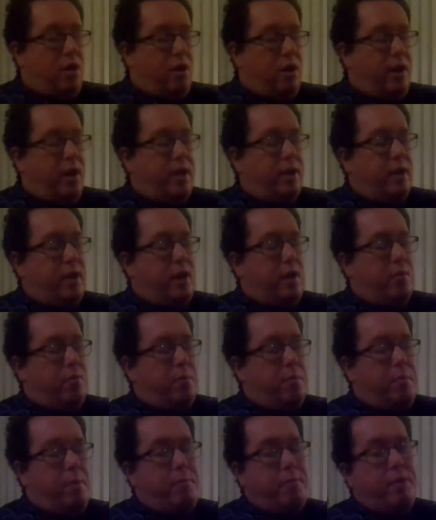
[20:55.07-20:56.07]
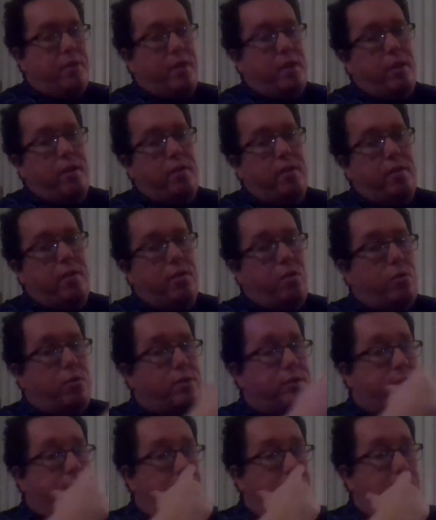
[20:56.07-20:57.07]
right. Now remember the
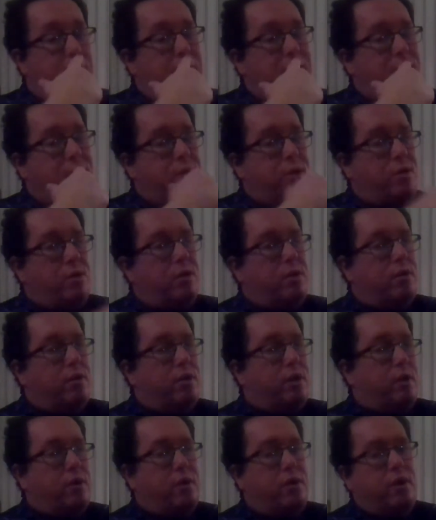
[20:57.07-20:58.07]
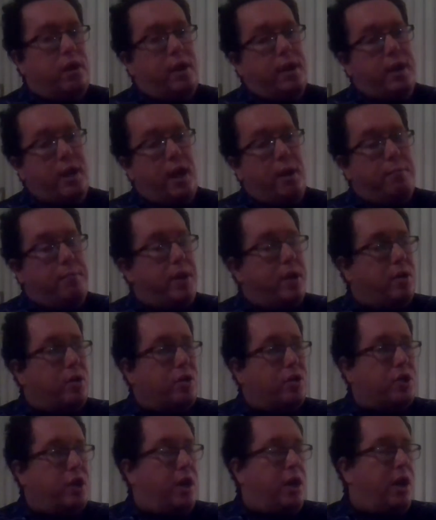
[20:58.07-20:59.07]
goals that I mentioned earlier, like get a better
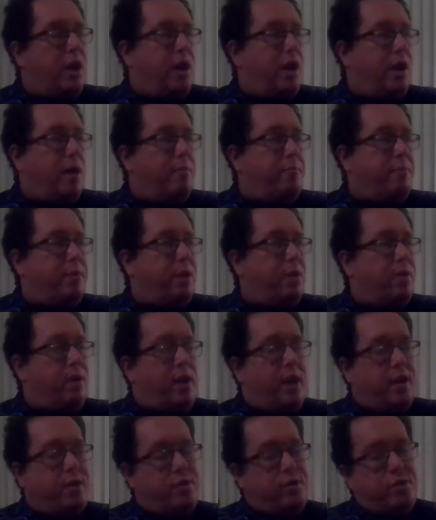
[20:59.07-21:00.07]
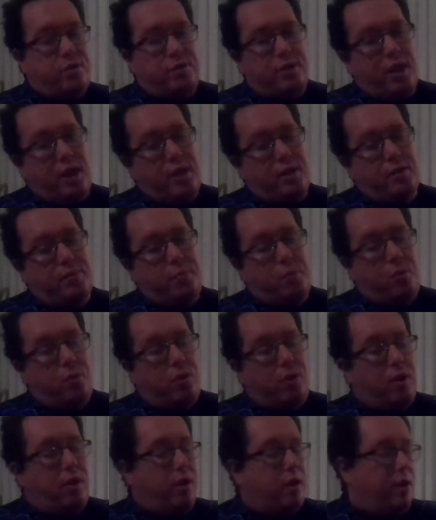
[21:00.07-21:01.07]
job, exercise
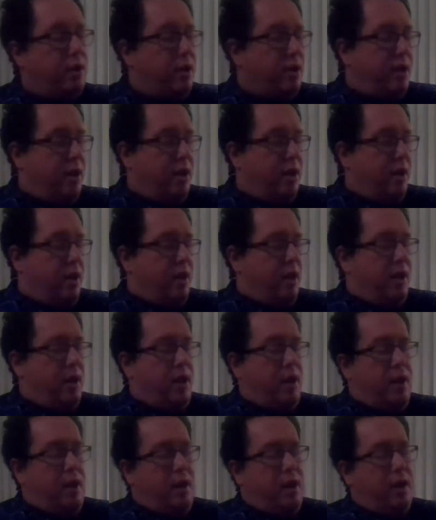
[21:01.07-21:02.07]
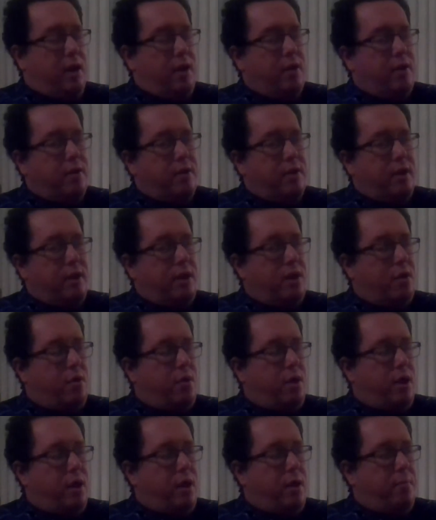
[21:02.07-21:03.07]
more,
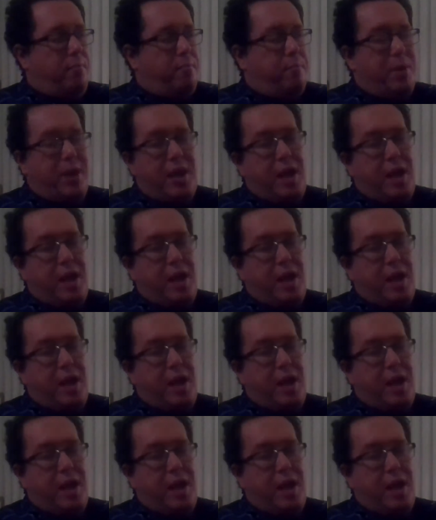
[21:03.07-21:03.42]
be